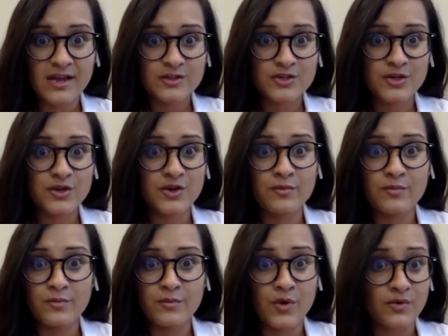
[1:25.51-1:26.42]
to your
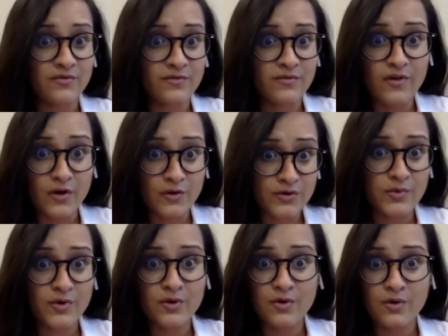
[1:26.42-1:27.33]
more
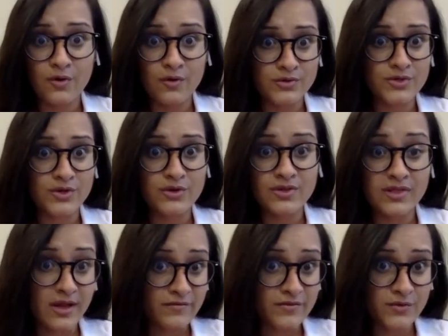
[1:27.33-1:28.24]
vulnerable, older
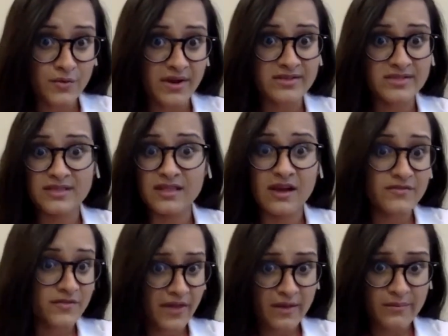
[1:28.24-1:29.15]
loved ones, loved
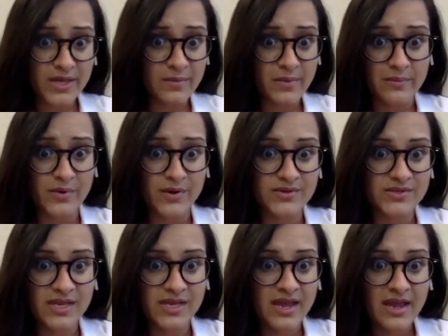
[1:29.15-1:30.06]
family members,
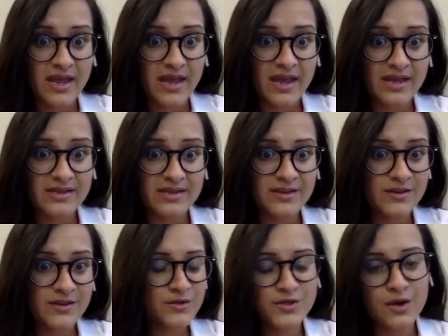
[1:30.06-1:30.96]
and
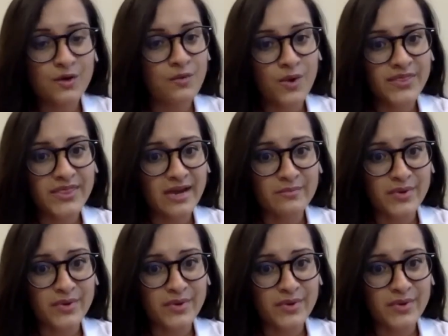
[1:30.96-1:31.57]
you don't want that